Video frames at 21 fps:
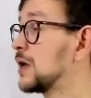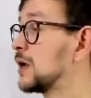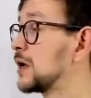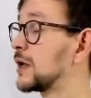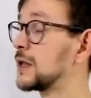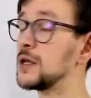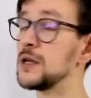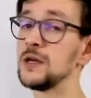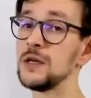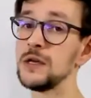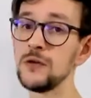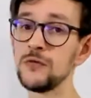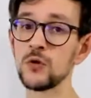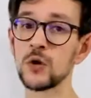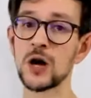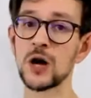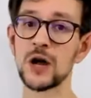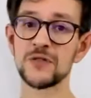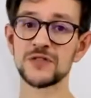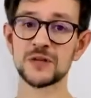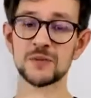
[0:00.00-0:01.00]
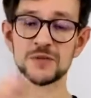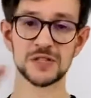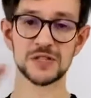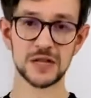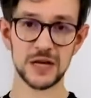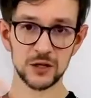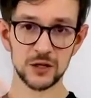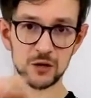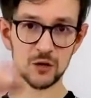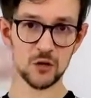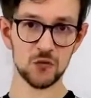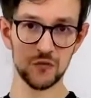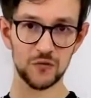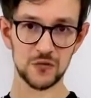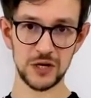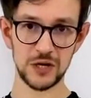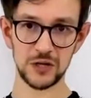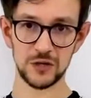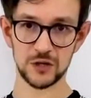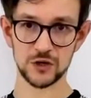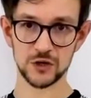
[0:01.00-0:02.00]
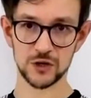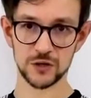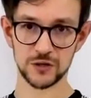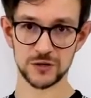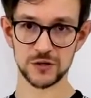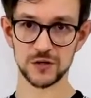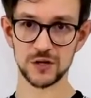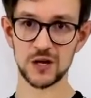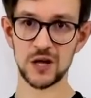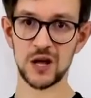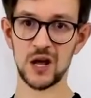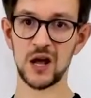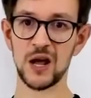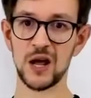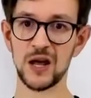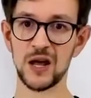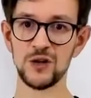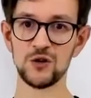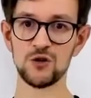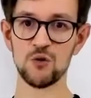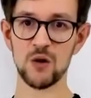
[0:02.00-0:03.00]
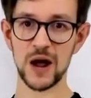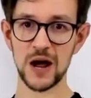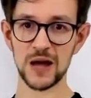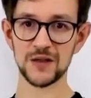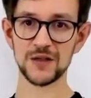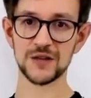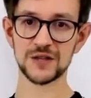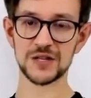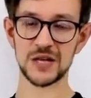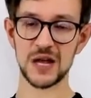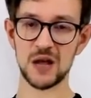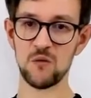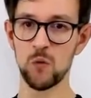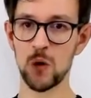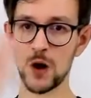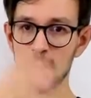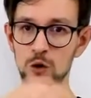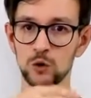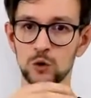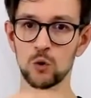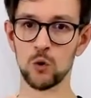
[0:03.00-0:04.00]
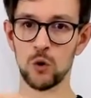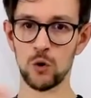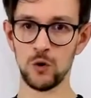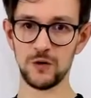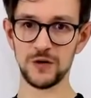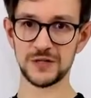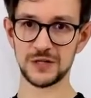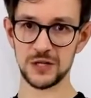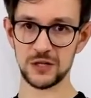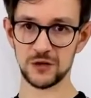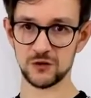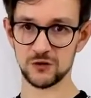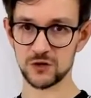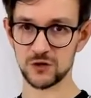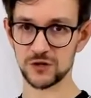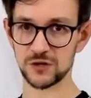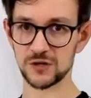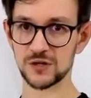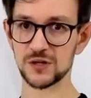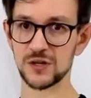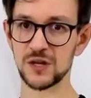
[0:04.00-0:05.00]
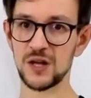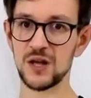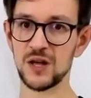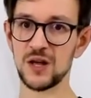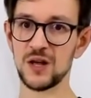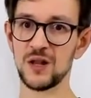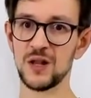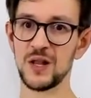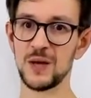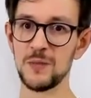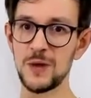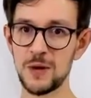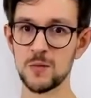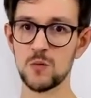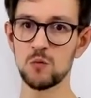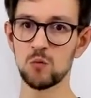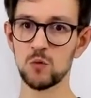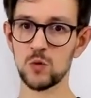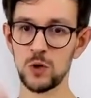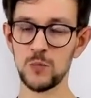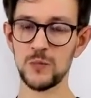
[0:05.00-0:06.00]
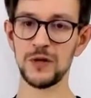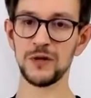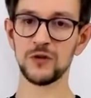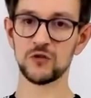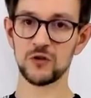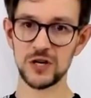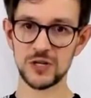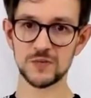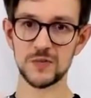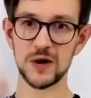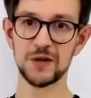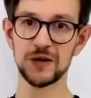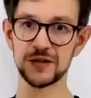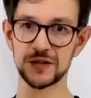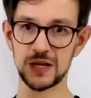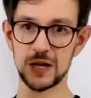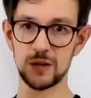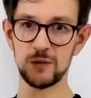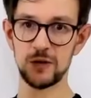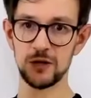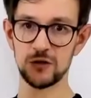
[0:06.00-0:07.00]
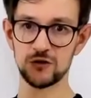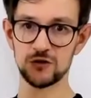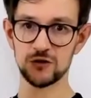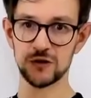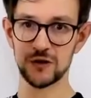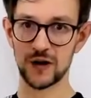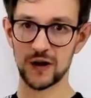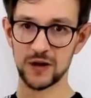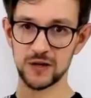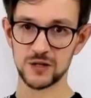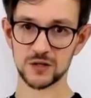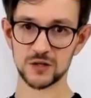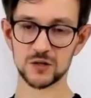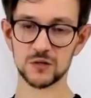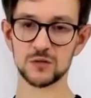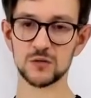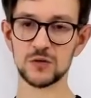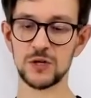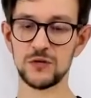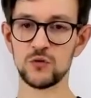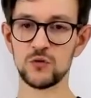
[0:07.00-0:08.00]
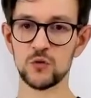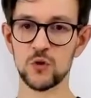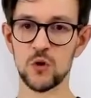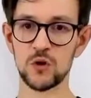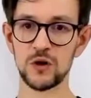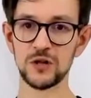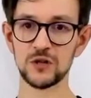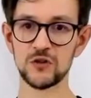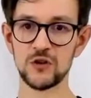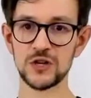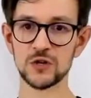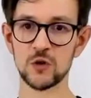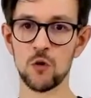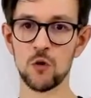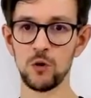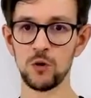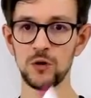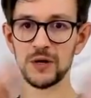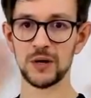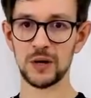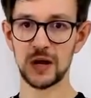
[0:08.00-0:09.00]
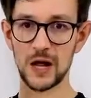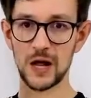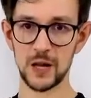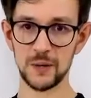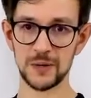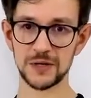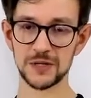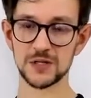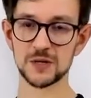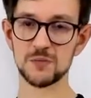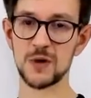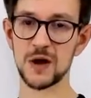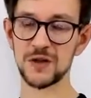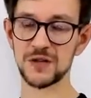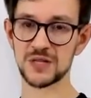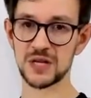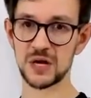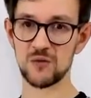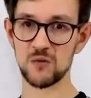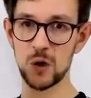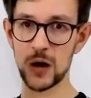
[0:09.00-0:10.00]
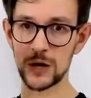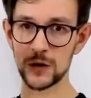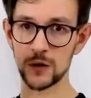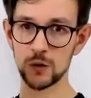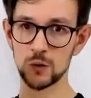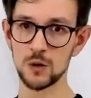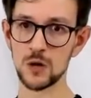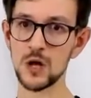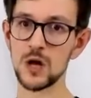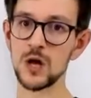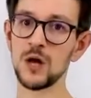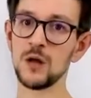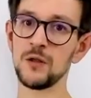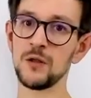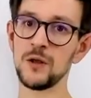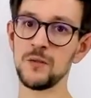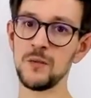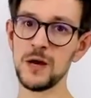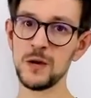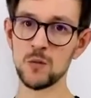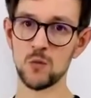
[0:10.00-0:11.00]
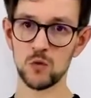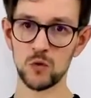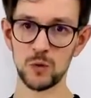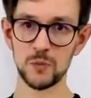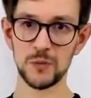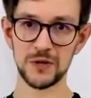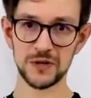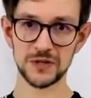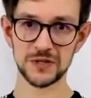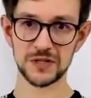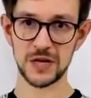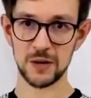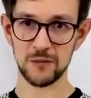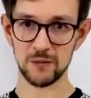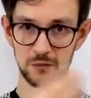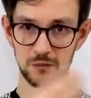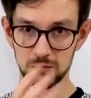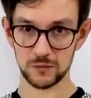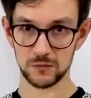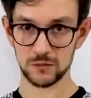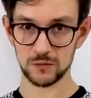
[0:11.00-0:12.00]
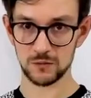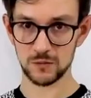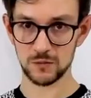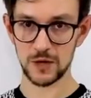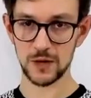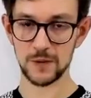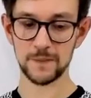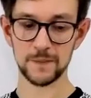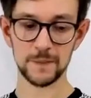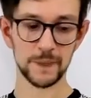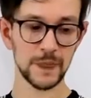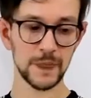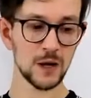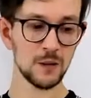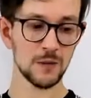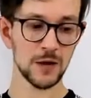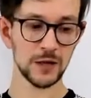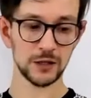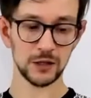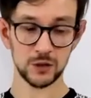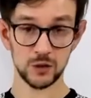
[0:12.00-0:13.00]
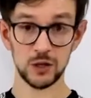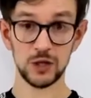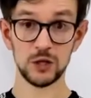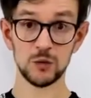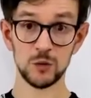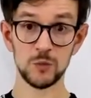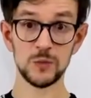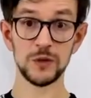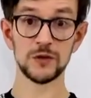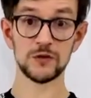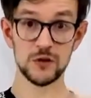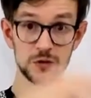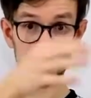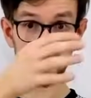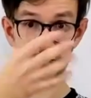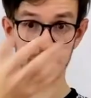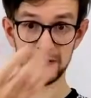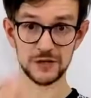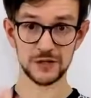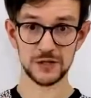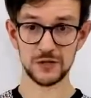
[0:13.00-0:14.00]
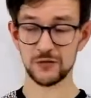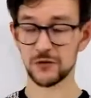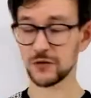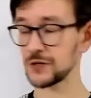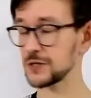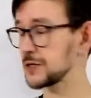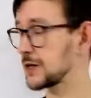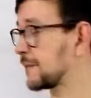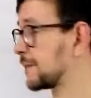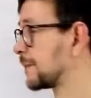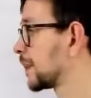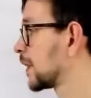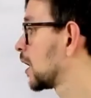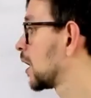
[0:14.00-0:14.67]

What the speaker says: Again, if you have some set of integers and you add the same value to all these integers, the minimum will be increased by the same integer, right? So if you increase all the elements by the same value, the minimum will be the same, yeah? But it will be increased by this difference. Yeah?